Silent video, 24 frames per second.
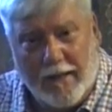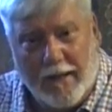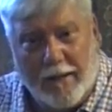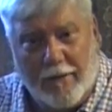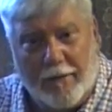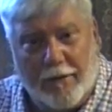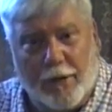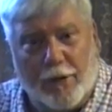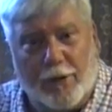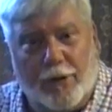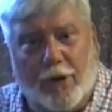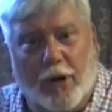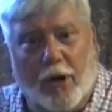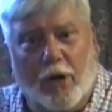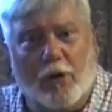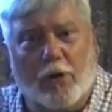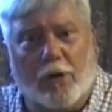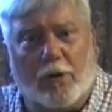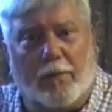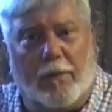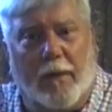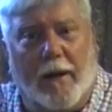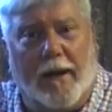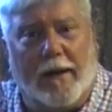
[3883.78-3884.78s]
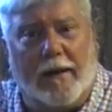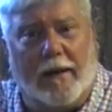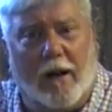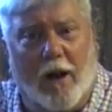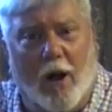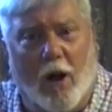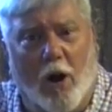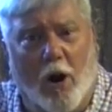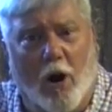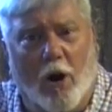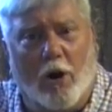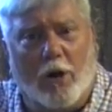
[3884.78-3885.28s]
the Jews paid
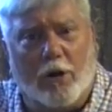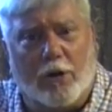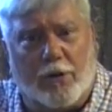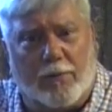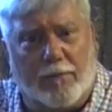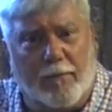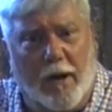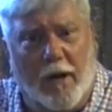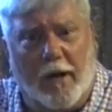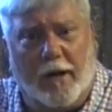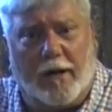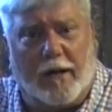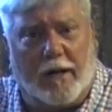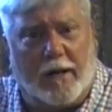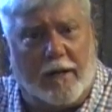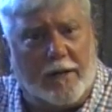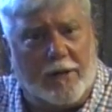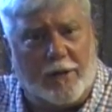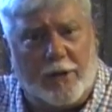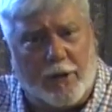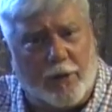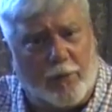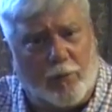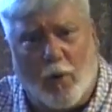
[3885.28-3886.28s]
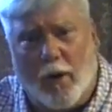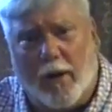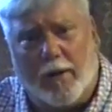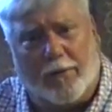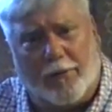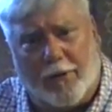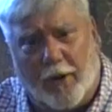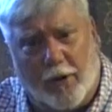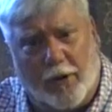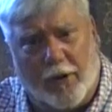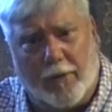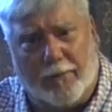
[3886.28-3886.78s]
large money. And this is one
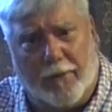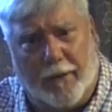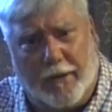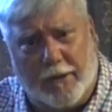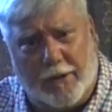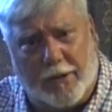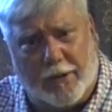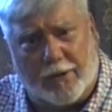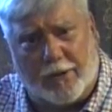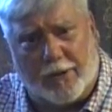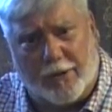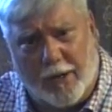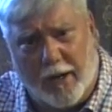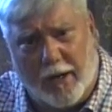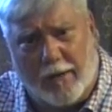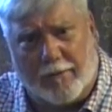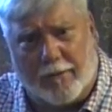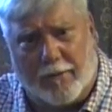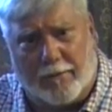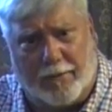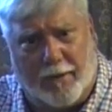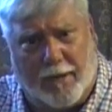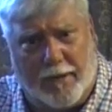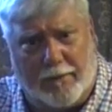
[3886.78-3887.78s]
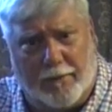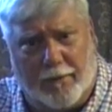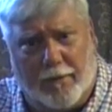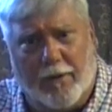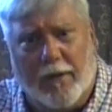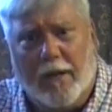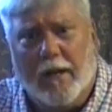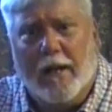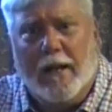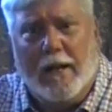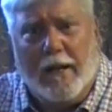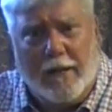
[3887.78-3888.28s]
thirty pieces of silver,
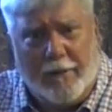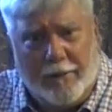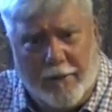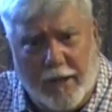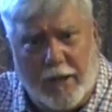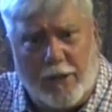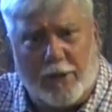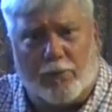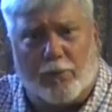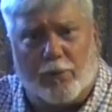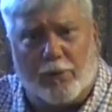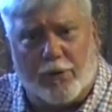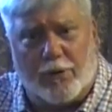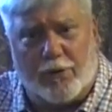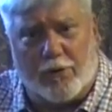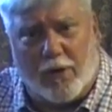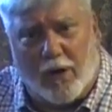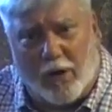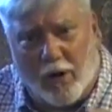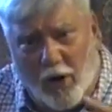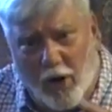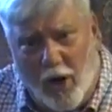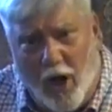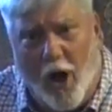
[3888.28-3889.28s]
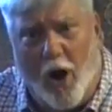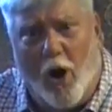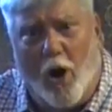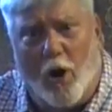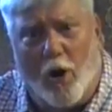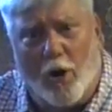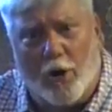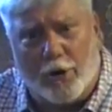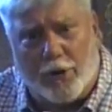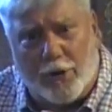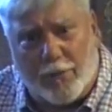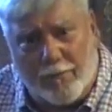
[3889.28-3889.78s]
people. This was
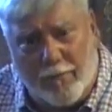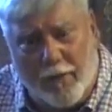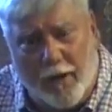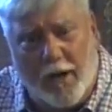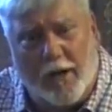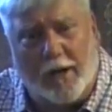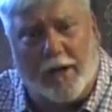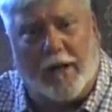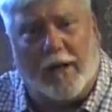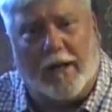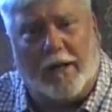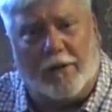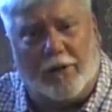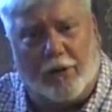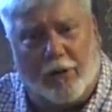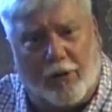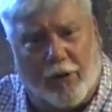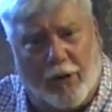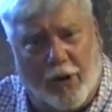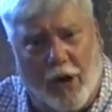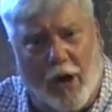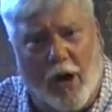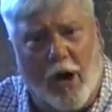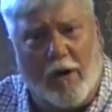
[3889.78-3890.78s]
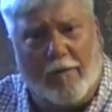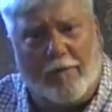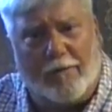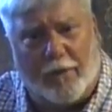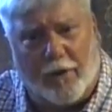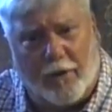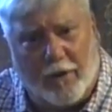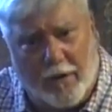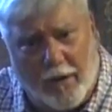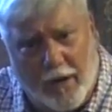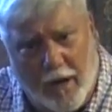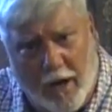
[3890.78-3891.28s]
large money to
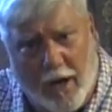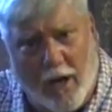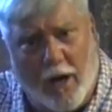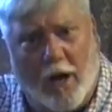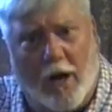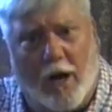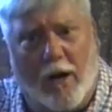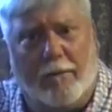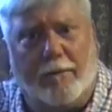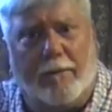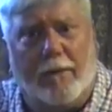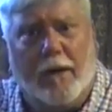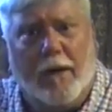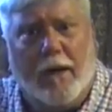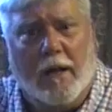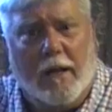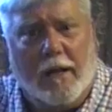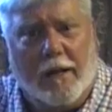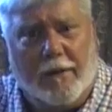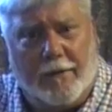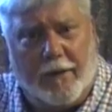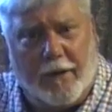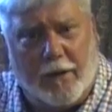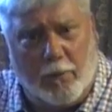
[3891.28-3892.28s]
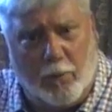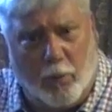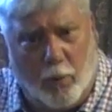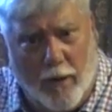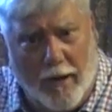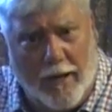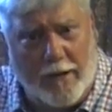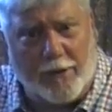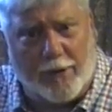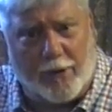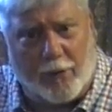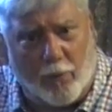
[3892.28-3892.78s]
cover up the
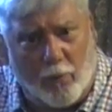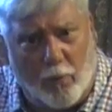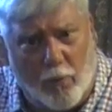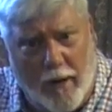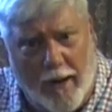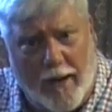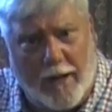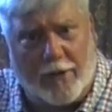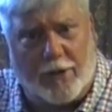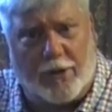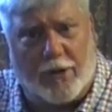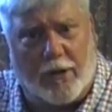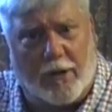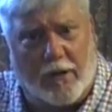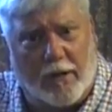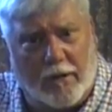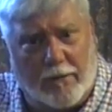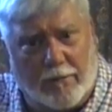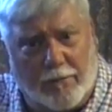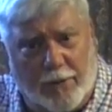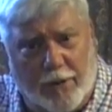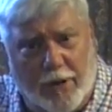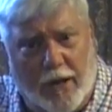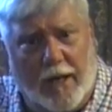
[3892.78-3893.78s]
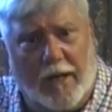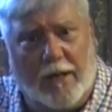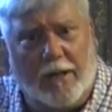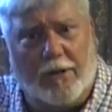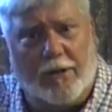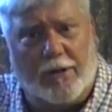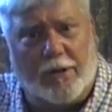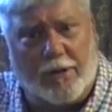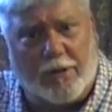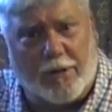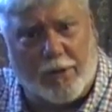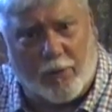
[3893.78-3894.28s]
resurrection of
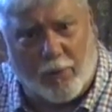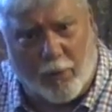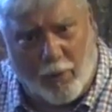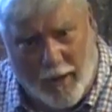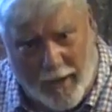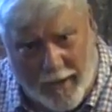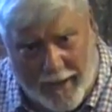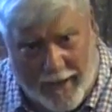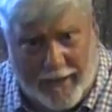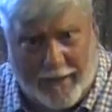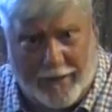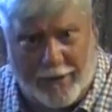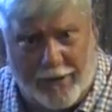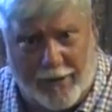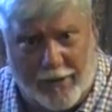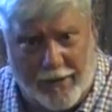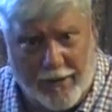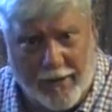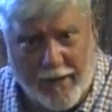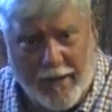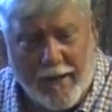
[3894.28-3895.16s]
Jesus Christ.